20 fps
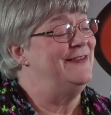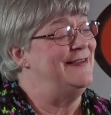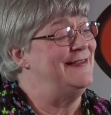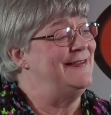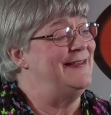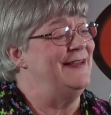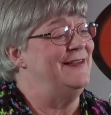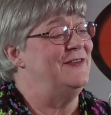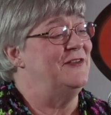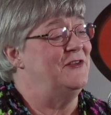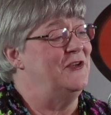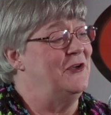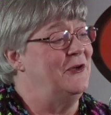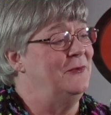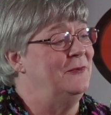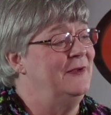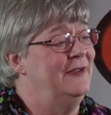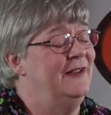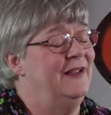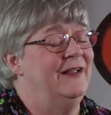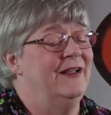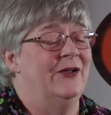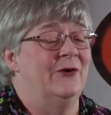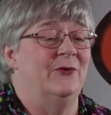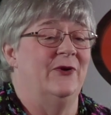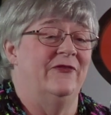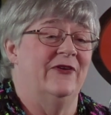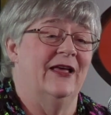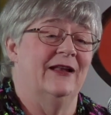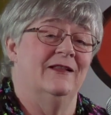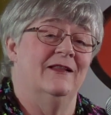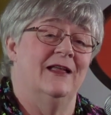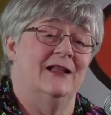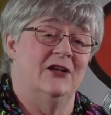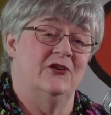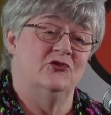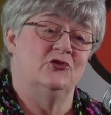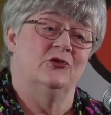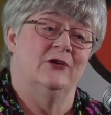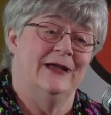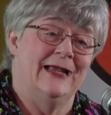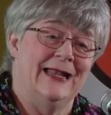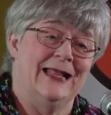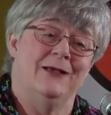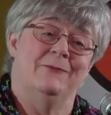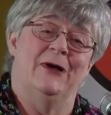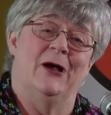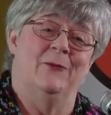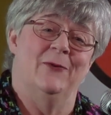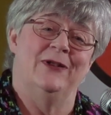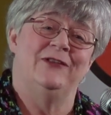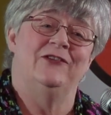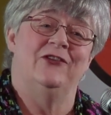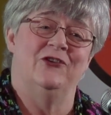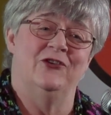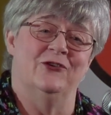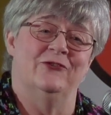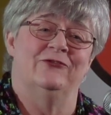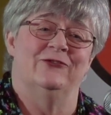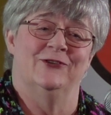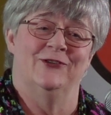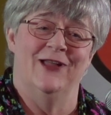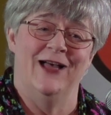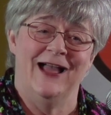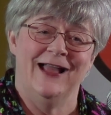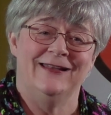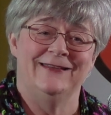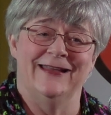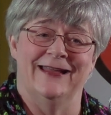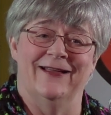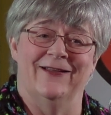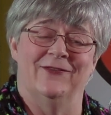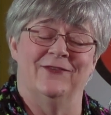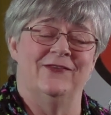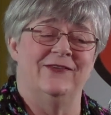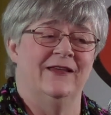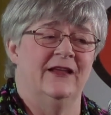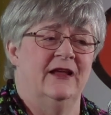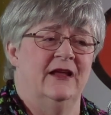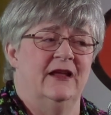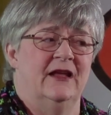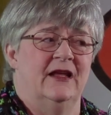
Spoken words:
She said, you know, we've had a lot of training about what to do for lockdowns.